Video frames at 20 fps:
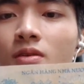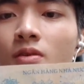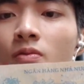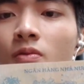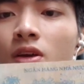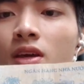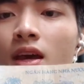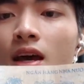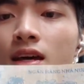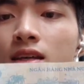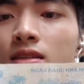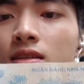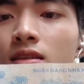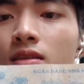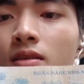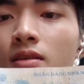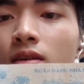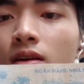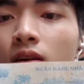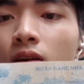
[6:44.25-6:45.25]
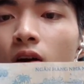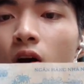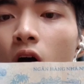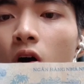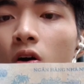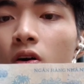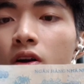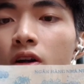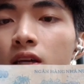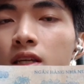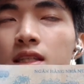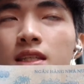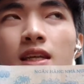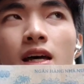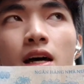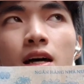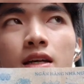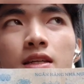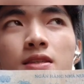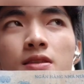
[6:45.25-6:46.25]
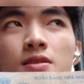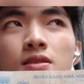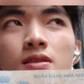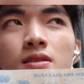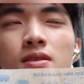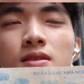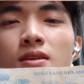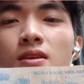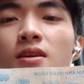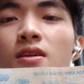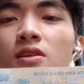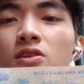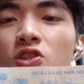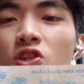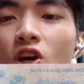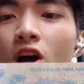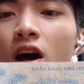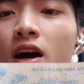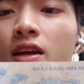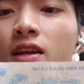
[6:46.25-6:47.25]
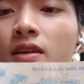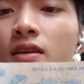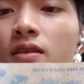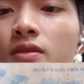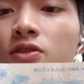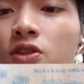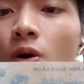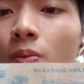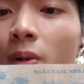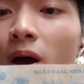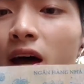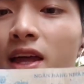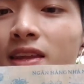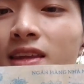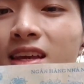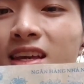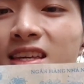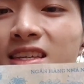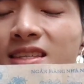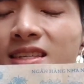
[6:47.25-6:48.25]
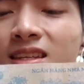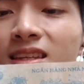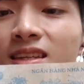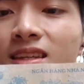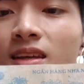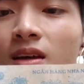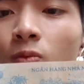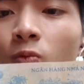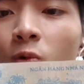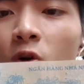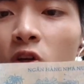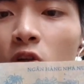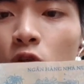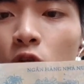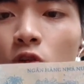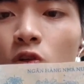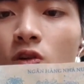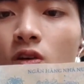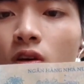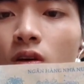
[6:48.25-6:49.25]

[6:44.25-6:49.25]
We can call it as Japanese bridge.